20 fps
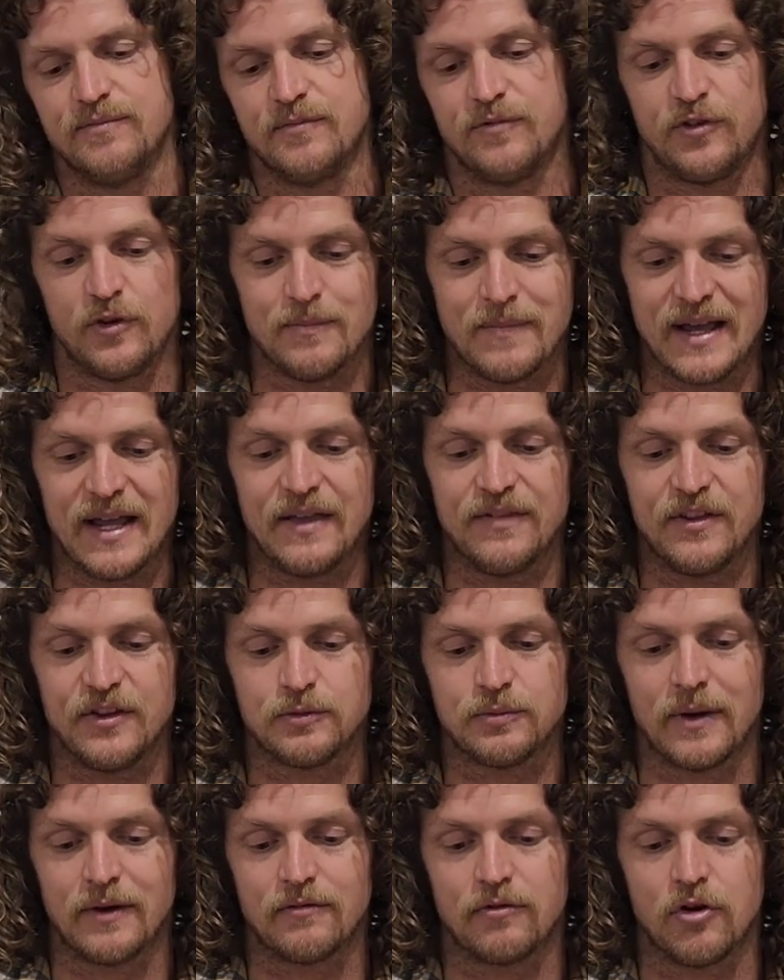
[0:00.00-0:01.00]
for me,
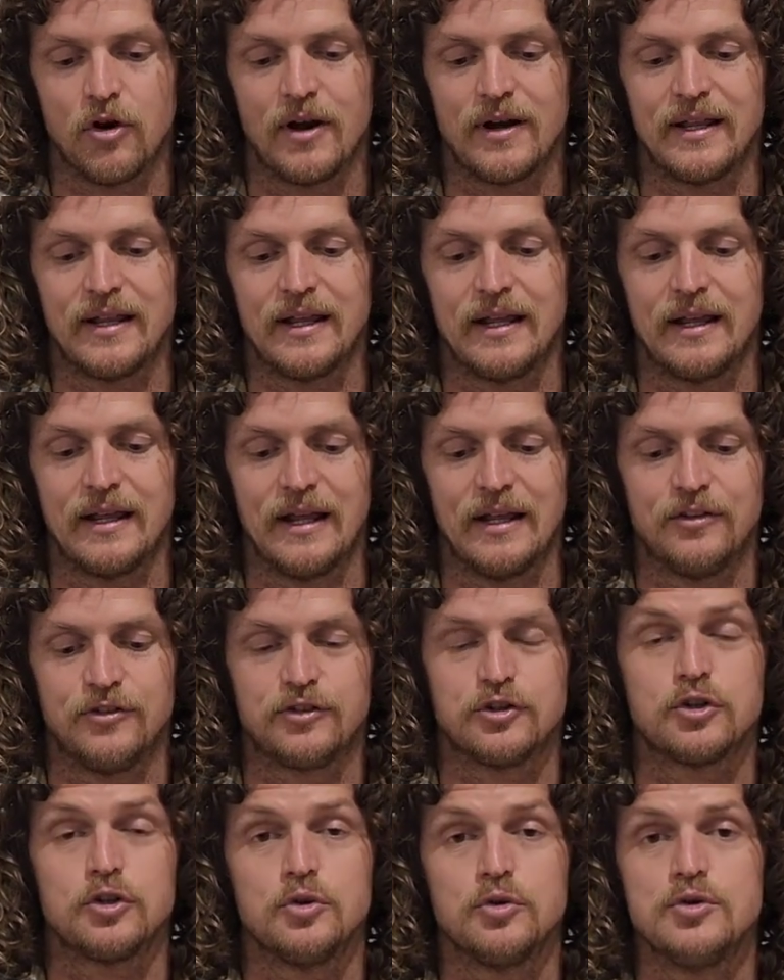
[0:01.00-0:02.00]
this one right here
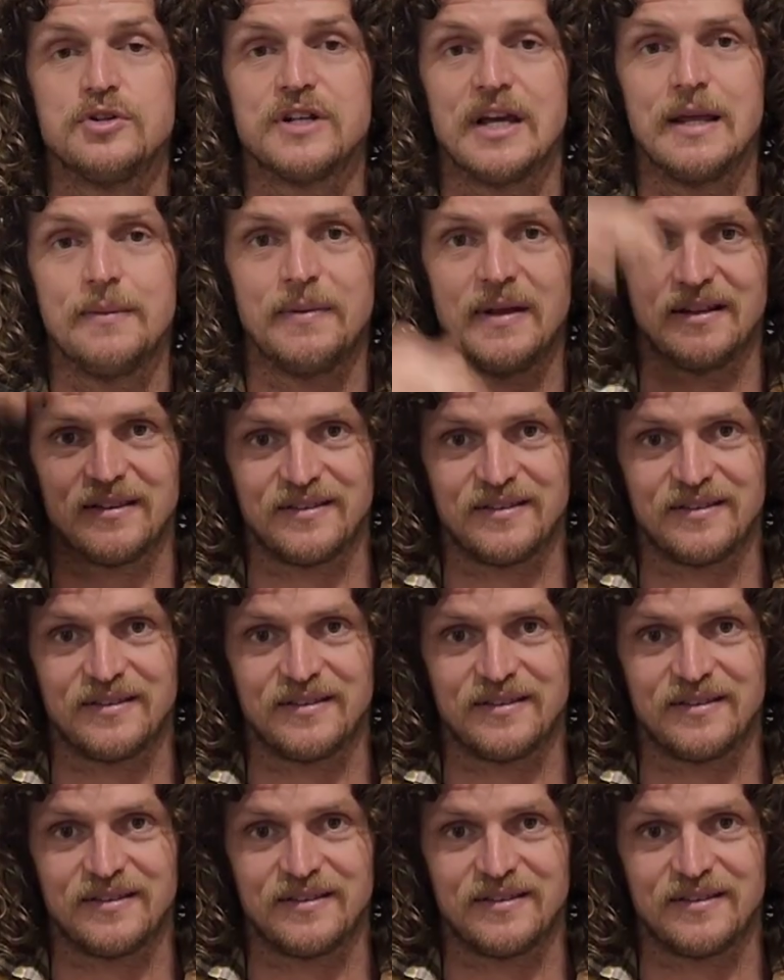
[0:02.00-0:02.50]
is too deep.